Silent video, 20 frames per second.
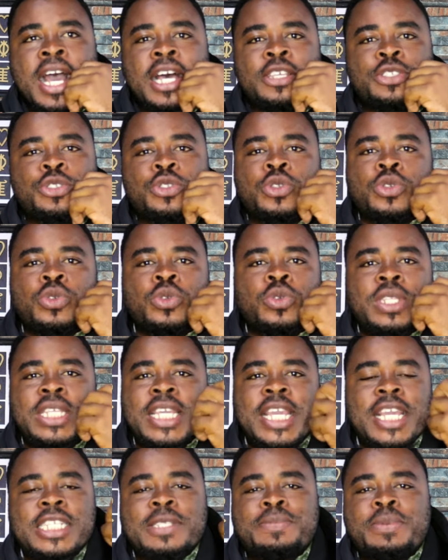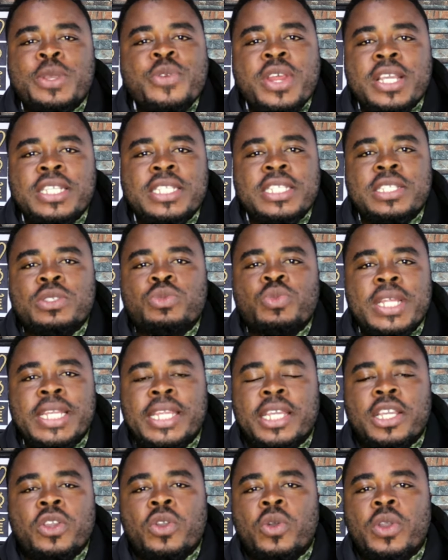as to their experiences
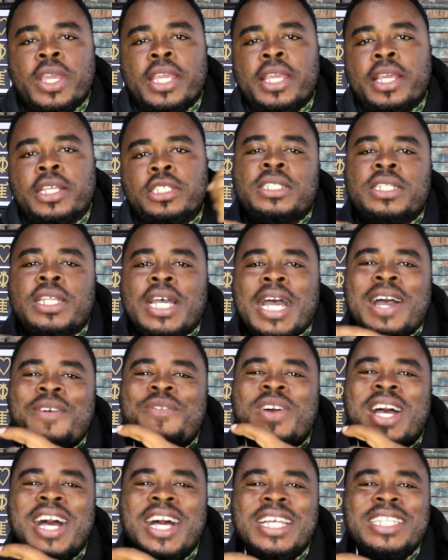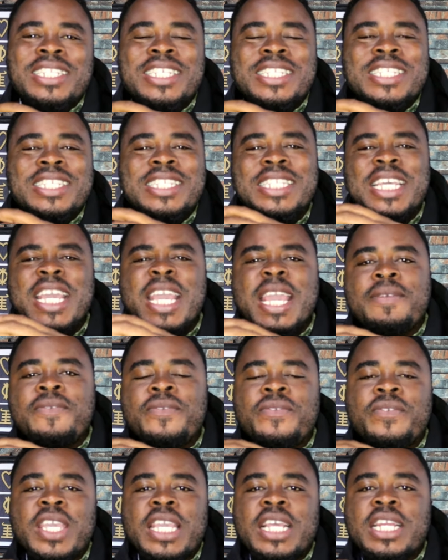when they go here. I've had the
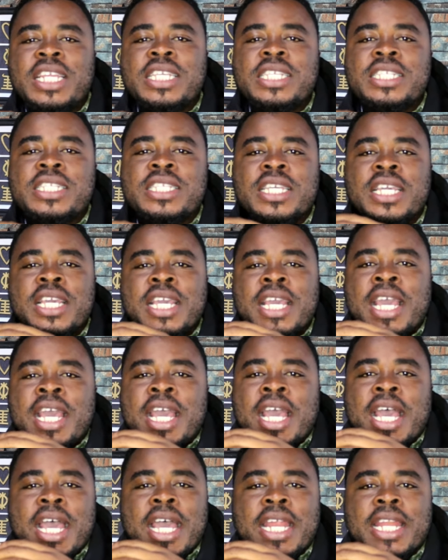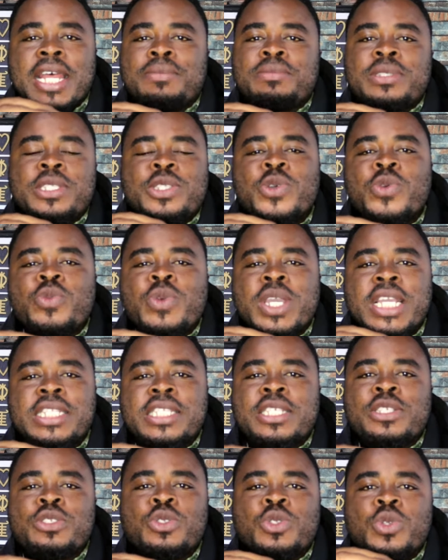same feelings, and I'm still
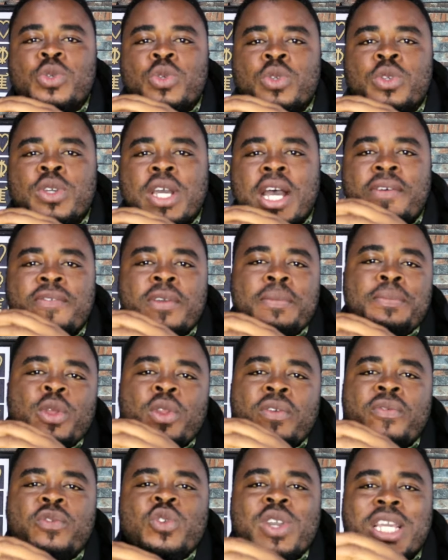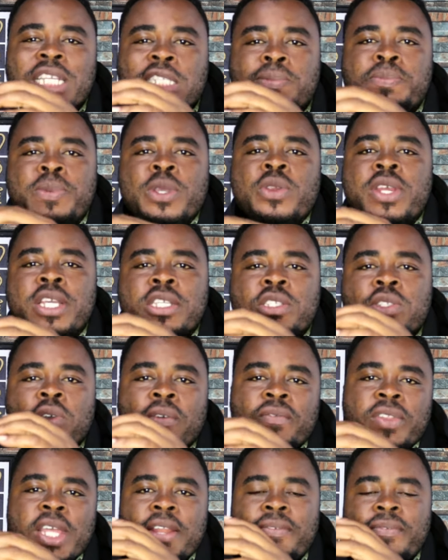waiting to have a beautiful
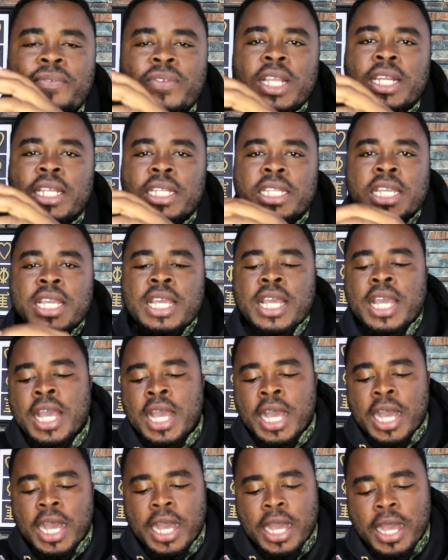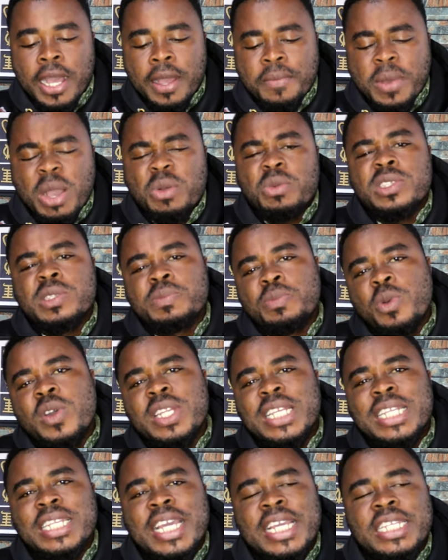experience of that feeling. I was
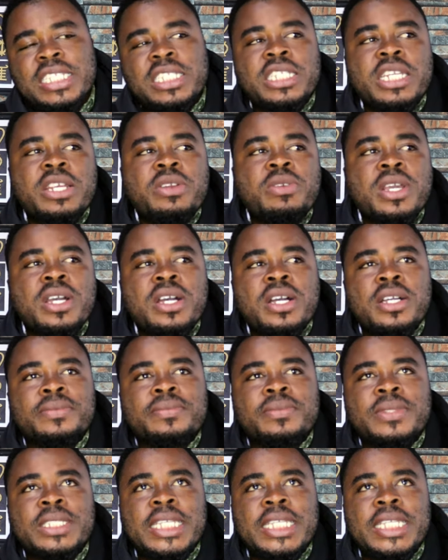born in Nigeria